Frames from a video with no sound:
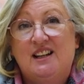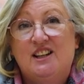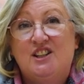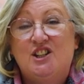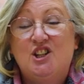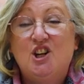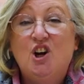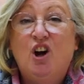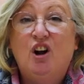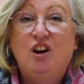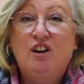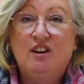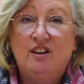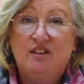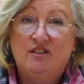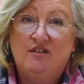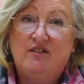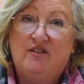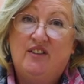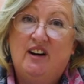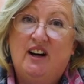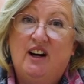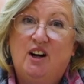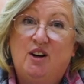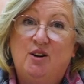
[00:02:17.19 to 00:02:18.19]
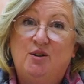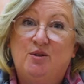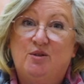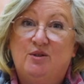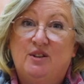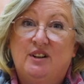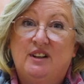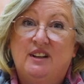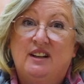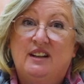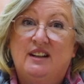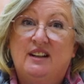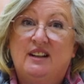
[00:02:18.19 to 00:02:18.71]
Diolch yn
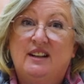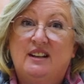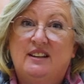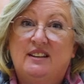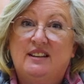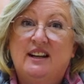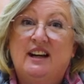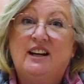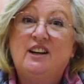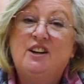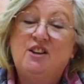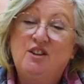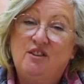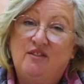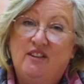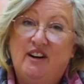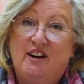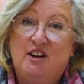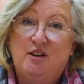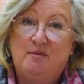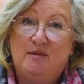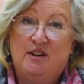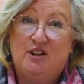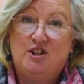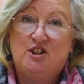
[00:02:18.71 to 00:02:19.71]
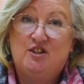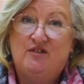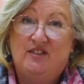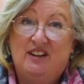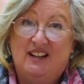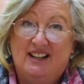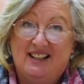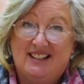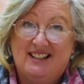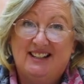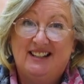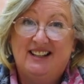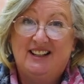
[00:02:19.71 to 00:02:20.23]
fawr, thank you very much for
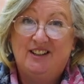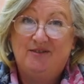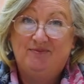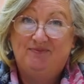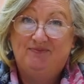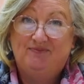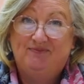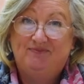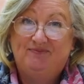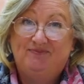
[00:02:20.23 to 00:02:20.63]
listening.